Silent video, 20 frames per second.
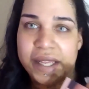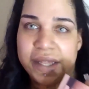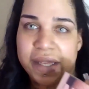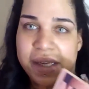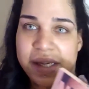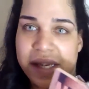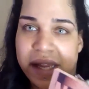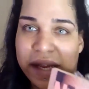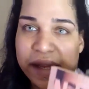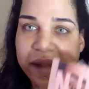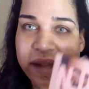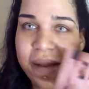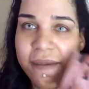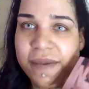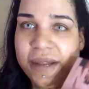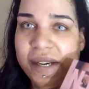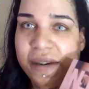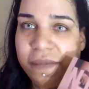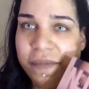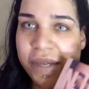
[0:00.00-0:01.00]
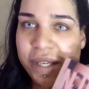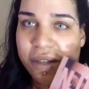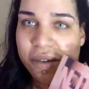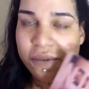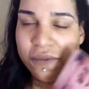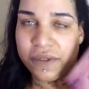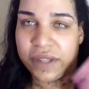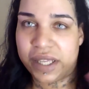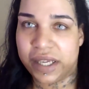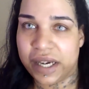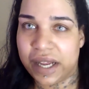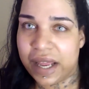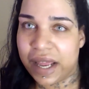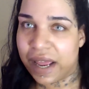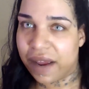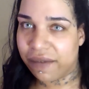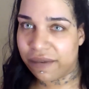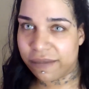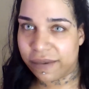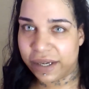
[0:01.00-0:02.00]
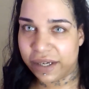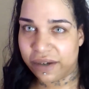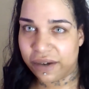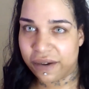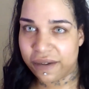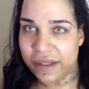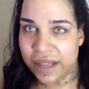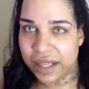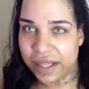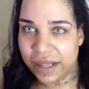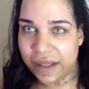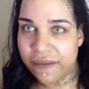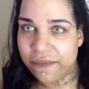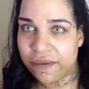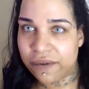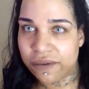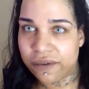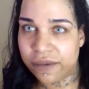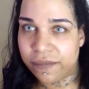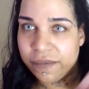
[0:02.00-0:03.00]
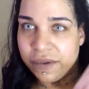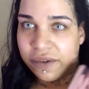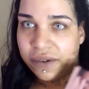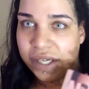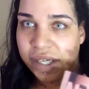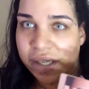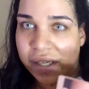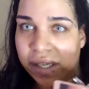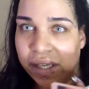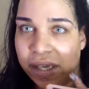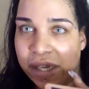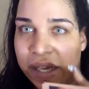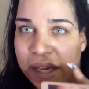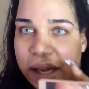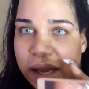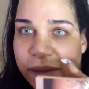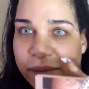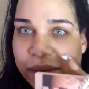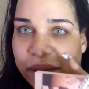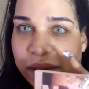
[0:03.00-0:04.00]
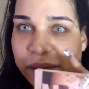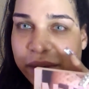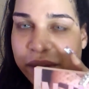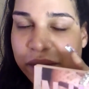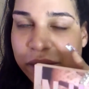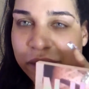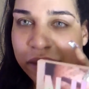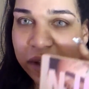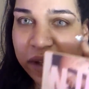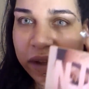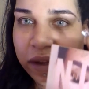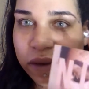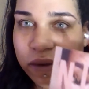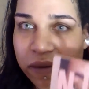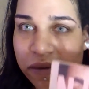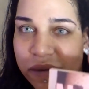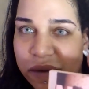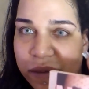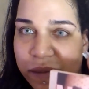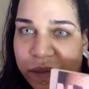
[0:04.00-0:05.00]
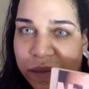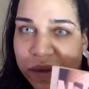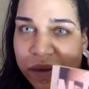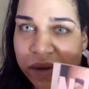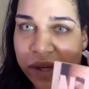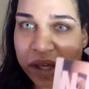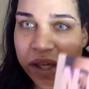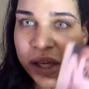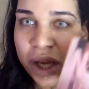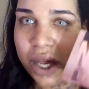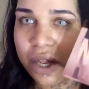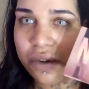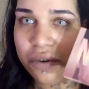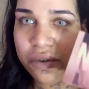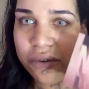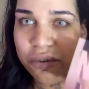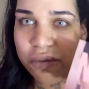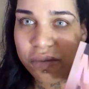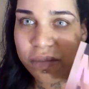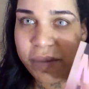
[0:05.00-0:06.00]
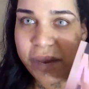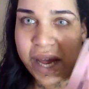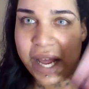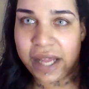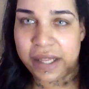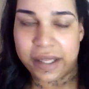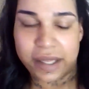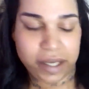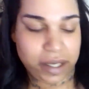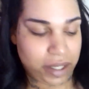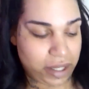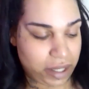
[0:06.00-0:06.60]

and then next I'm going to be using, everybody knows I love Huda Beauty. I'm going to be using the Huda Beauty Nude palette.